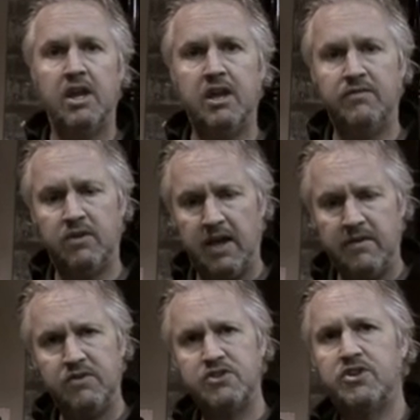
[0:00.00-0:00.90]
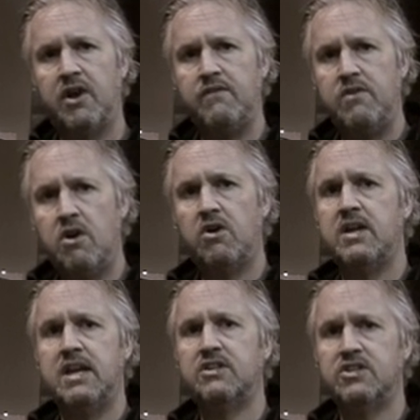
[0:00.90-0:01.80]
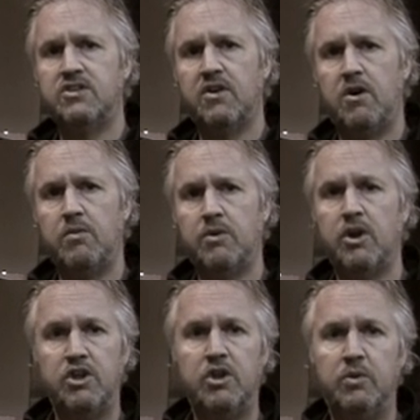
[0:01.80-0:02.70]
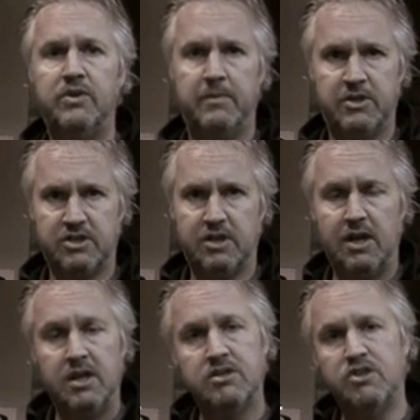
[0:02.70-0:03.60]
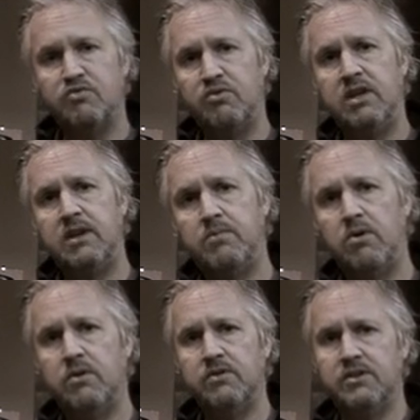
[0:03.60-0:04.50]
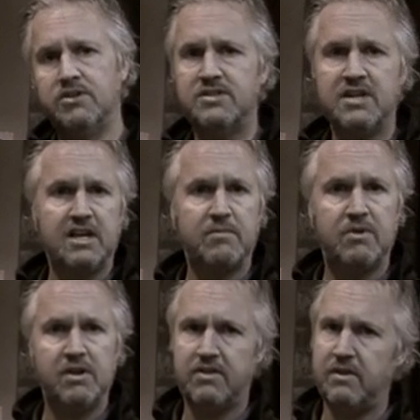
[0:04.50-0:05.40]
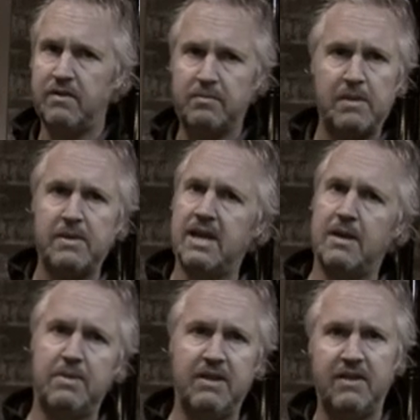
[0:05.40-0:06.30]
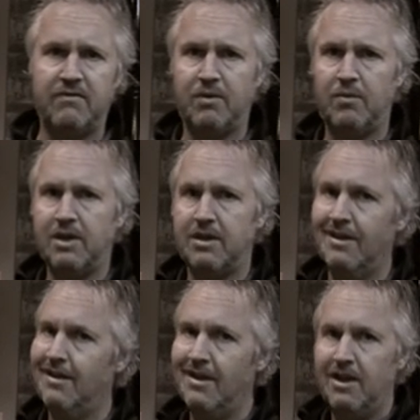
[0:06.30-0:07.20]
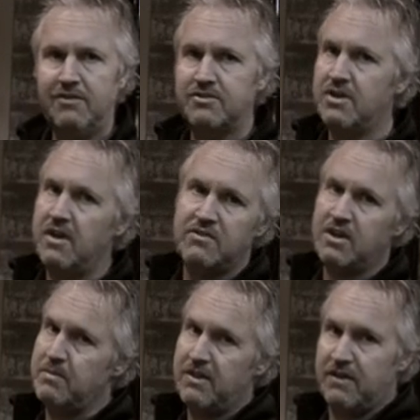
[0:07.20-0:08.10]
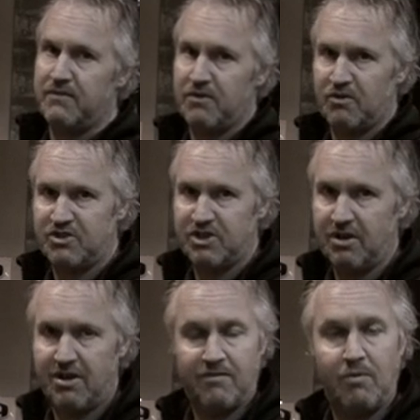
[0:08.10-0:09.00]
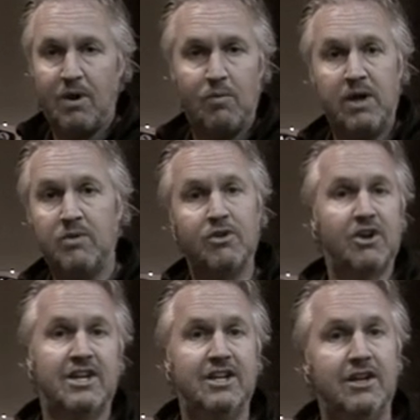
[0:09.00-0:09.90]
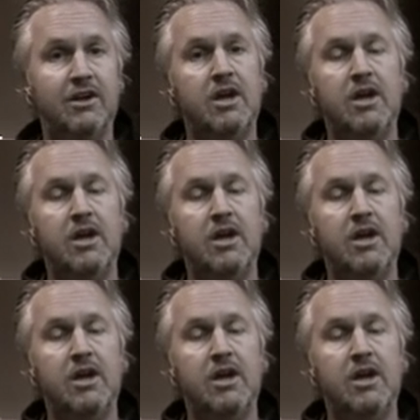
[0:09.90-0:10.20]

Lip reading: If you have your stove not connected to the hot water, you will damage it. So it's really important that just take a breath. If your plumber can't be there for a week, the stove's going to be there for the rest of your life. 1 week will not kill you.